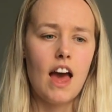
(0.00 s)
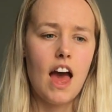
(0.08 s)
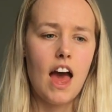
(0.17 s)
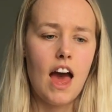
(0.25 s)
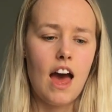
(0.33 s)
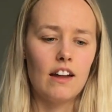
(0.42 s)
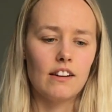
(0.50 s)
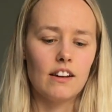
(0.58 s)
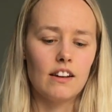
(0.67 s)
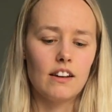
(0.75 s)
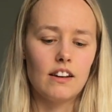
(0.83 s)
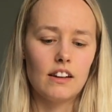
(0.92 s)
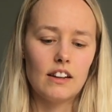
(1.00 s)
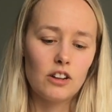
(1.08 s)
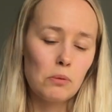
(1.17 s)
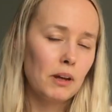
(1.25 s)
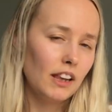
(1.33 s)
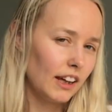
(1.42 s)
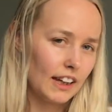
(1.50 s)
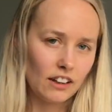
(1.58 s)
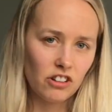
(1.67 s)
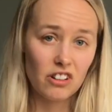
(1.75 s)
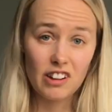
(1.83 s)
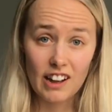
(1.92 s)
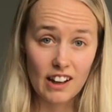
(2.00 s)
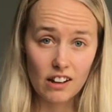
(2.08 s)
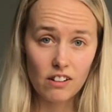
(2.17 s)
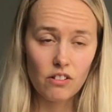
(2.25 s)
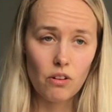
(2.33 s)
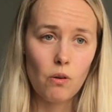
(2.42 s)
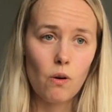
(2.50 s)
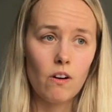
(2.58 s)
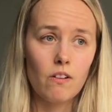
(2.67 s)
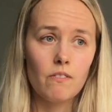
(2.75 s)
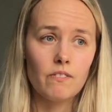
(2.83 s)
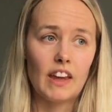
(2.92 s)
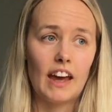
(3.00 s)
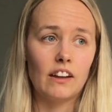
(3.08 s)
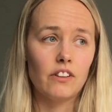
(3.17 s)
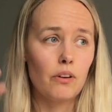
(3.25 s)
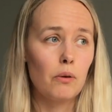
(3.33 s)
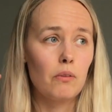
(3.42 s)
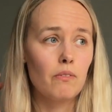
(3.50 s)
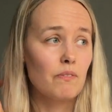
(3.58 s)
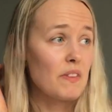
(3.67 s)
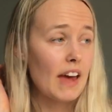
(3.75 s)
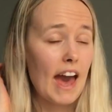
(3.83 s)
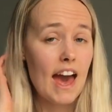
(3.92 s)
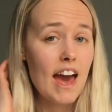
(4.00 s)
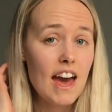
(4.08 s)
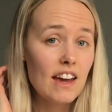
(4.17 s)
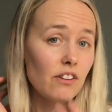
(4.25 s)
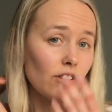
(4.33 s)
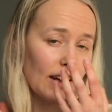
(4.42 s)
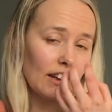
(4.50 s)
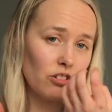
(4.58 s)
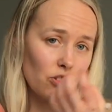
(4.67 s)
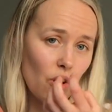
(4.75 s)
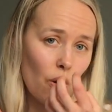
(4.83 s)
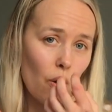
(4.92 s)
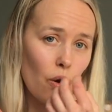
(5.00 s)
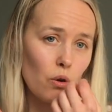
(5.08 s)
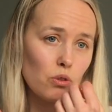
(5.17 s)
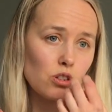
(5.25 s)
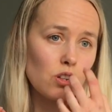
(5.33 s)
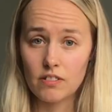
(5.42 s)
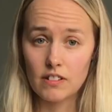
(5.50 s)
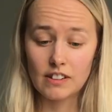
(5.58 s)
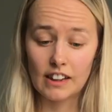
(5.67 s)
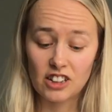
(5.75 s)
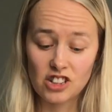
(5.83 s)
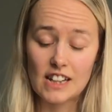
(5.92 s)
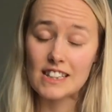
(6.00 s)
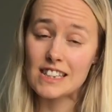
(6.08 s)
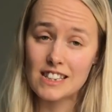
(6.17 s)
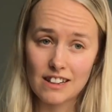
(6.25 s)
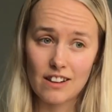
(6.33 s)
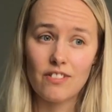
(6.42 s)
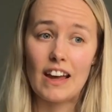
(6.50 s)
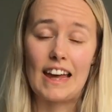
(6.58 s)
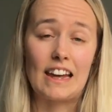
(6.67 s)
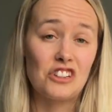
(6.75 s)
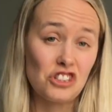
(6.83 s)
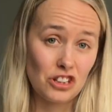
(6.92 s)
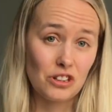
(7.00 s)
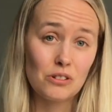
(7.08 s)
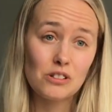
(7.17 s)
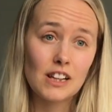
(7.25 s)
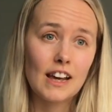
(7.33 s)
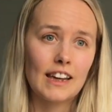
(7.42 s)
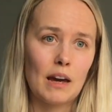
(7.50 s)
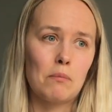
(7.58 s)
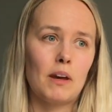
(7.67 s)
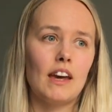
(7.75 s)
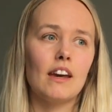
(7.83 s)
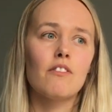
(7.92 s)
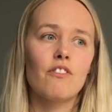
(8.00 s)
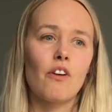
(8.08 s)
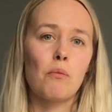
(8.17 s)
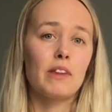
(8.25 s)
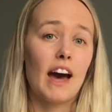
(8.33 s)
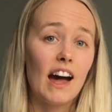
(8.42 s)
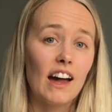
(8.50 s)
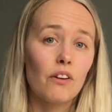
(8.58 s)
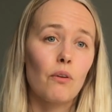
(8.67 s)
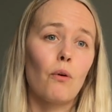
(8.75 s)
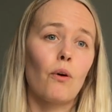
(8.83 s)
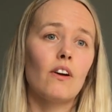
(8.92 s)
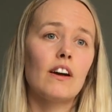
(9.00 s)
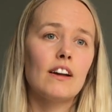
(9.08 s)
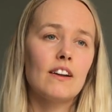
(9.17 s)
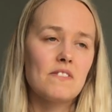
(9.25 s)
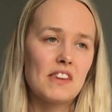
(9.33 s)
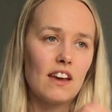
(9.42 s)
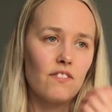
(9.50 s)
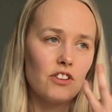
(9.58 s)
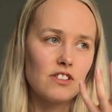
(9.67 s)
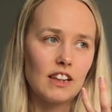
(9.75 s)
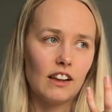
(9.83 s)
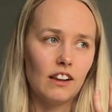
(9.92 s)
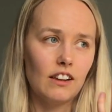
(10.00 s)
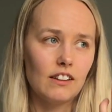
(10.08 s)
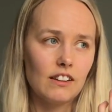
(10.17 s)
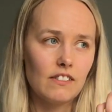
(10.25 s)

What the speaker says: and it could be like in your gut or in your head or like your nose. Digestive issues can be from that, or if you still